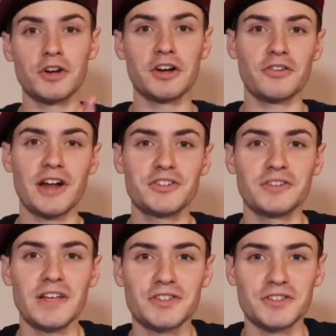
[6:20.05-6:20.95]

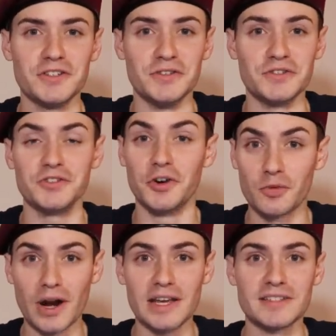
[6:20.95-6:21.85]
Congratulations, you're
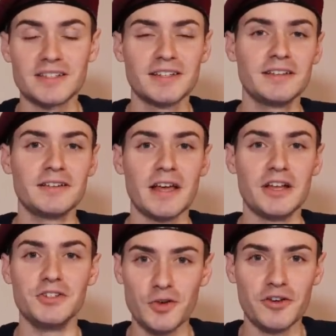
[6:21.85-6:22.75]
right.
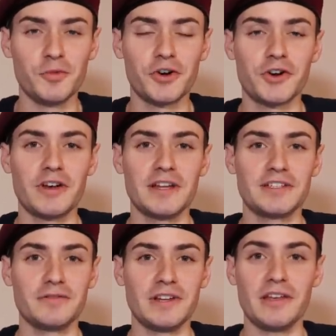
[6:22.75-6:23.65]
And you have more
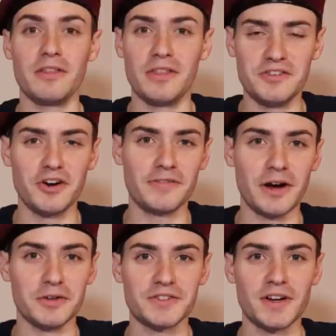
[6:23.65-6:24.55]
creativity than Nerf
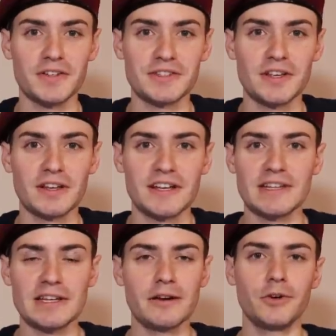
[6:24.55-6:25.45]
House does, because
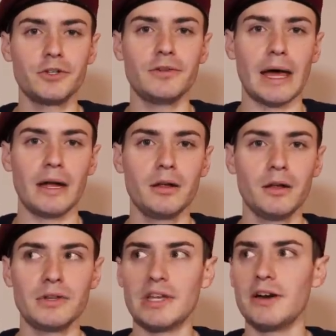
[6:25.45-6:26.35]
they never do
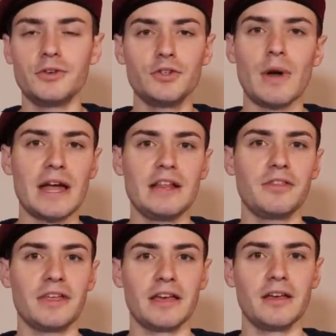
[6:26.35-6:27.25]
that. They never do
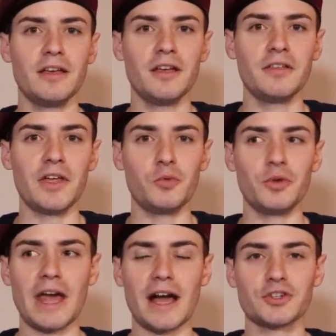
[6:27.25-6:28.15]
anything that
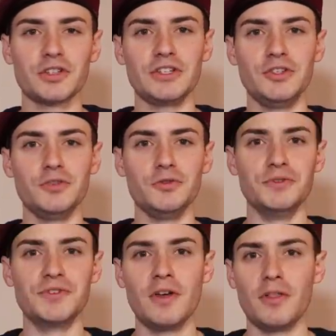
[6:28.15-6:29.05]
would actually
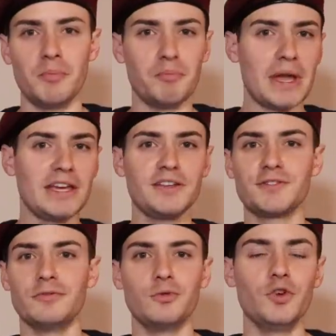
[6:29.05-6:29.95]
use the
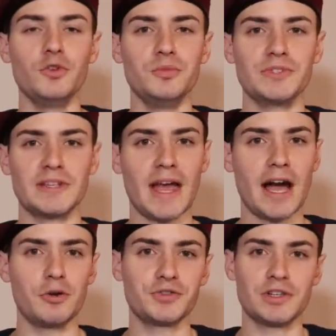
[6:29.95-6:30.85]
maze of rooms that the
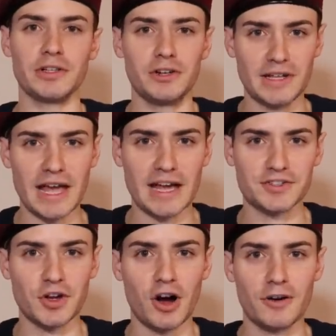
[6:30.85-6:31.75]
house clearly
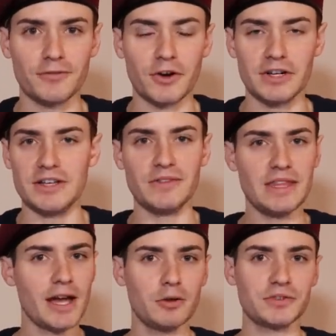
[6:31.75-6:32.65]
has to offer, even the